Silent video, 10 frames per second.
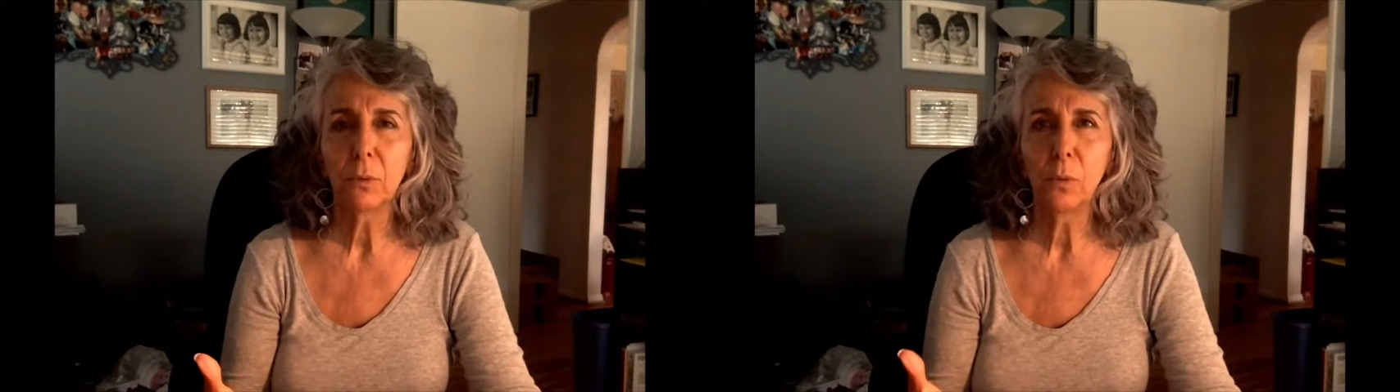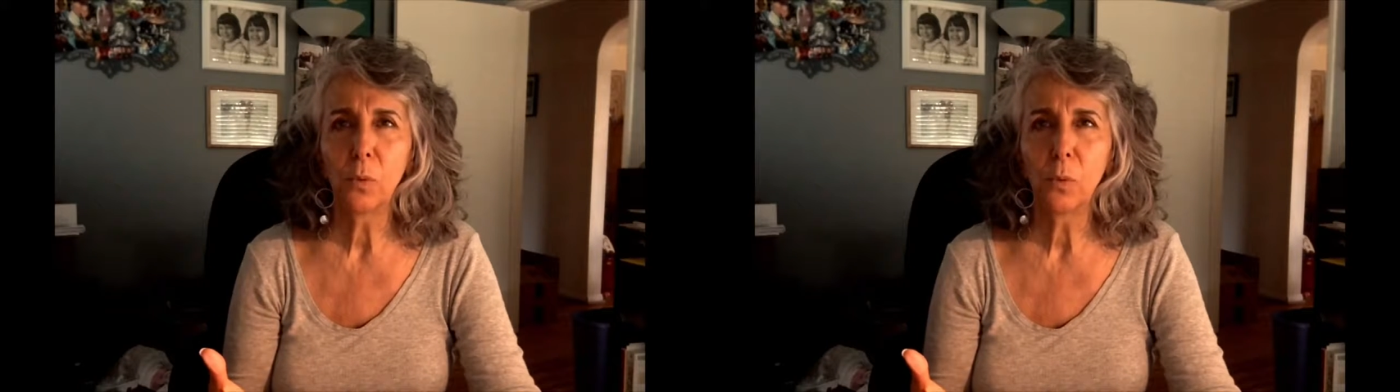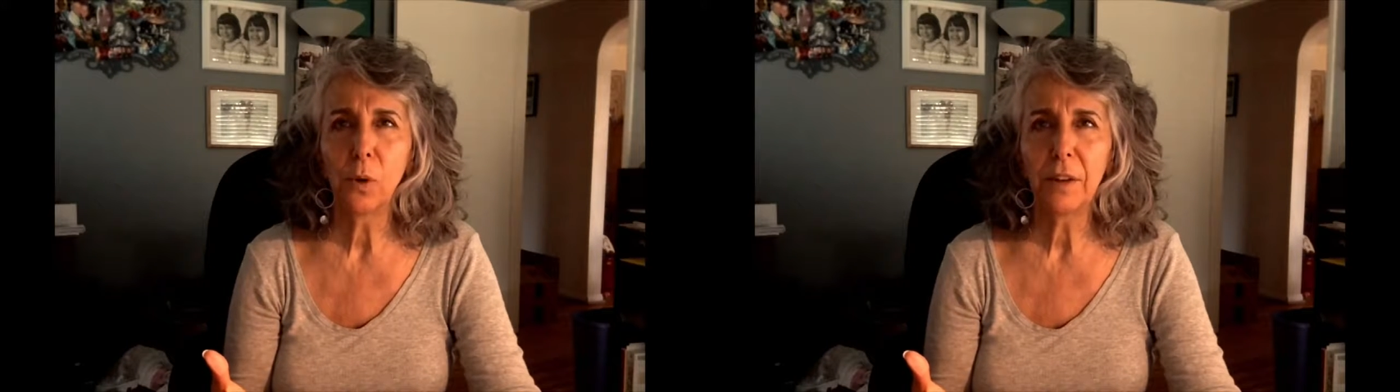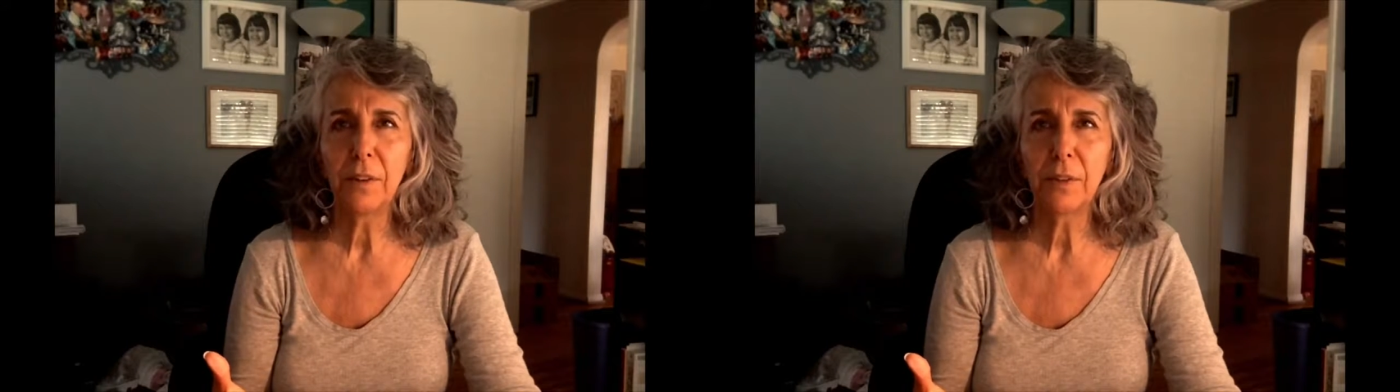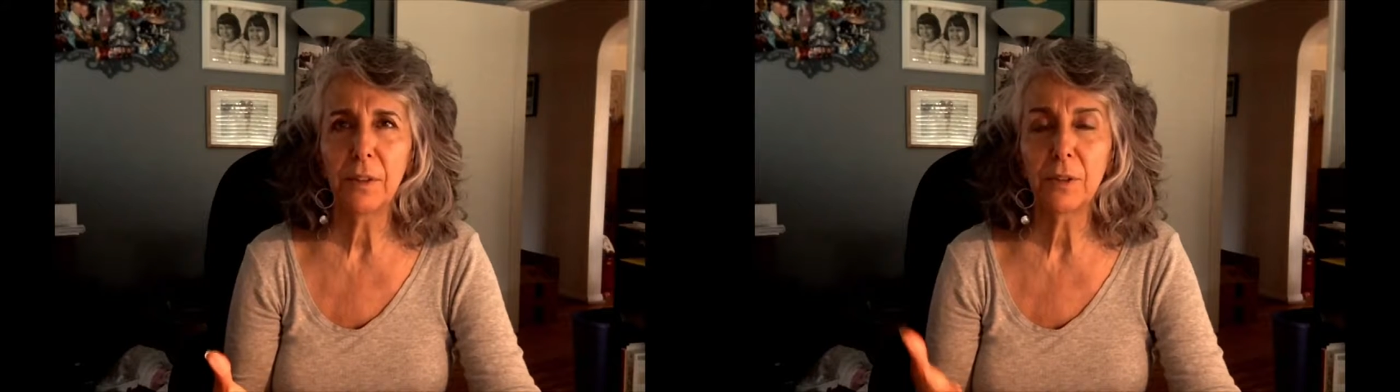
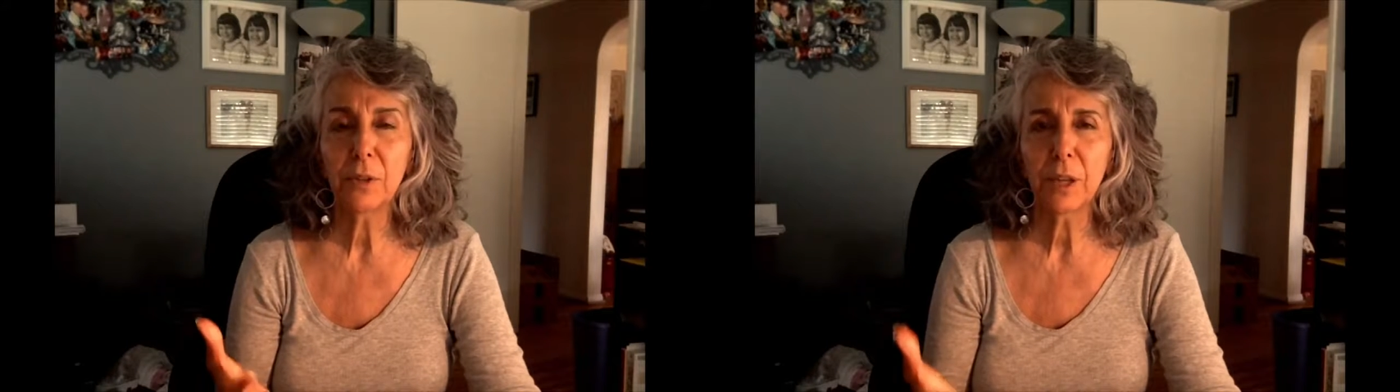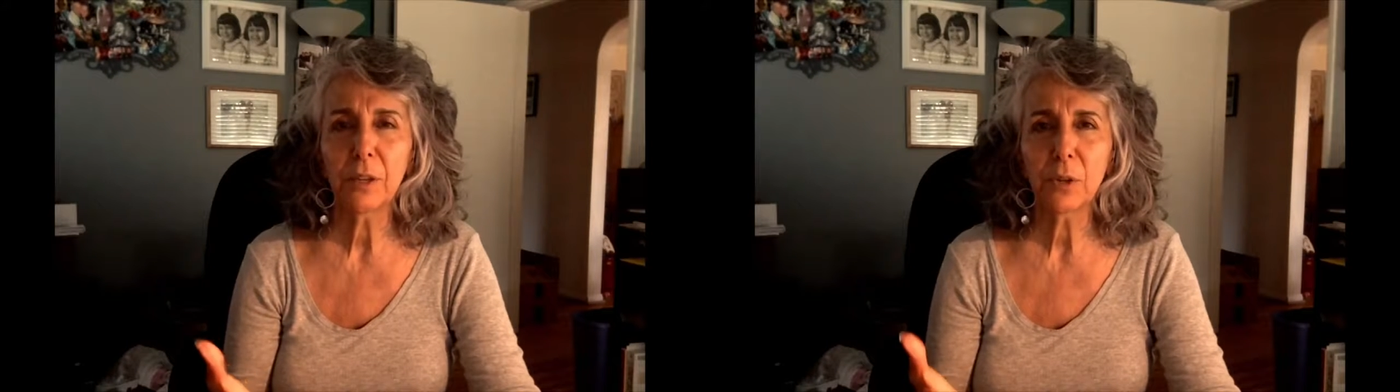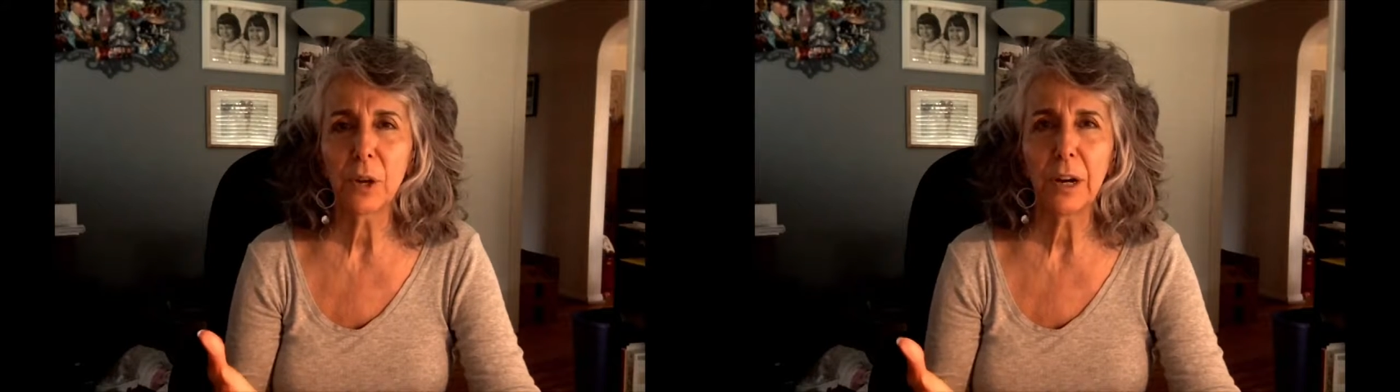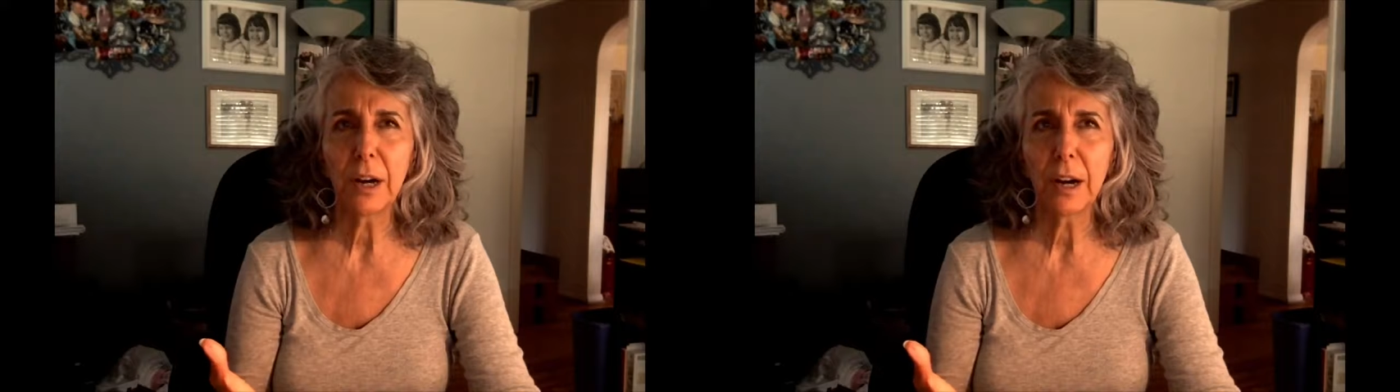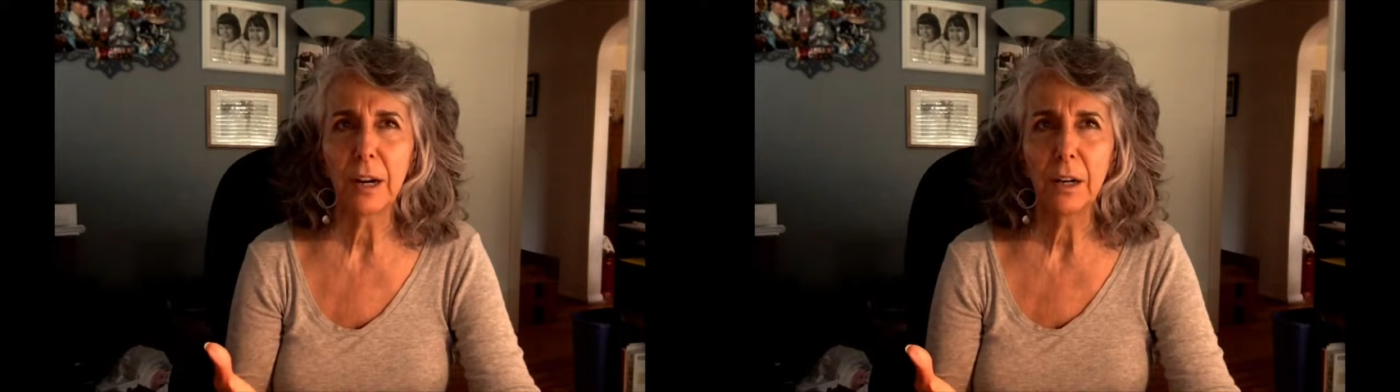what these things
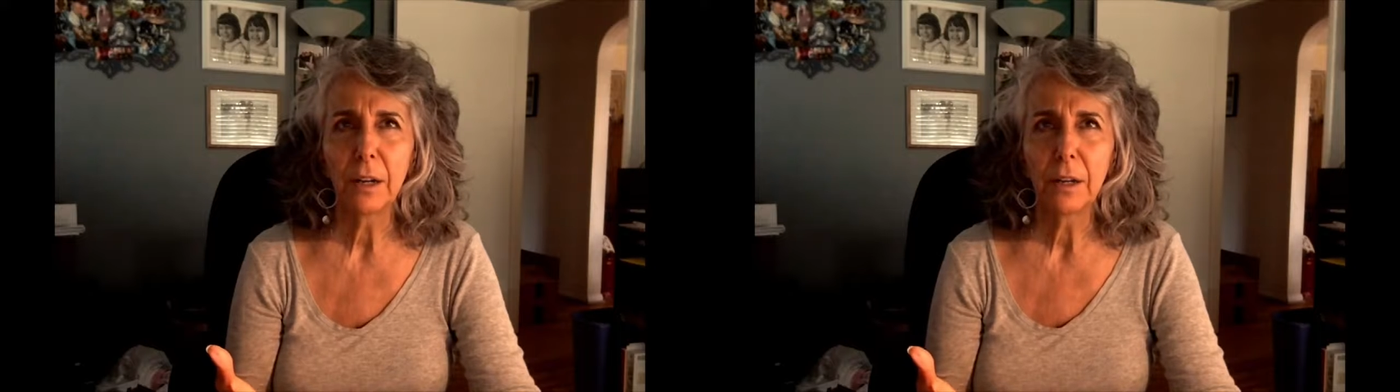are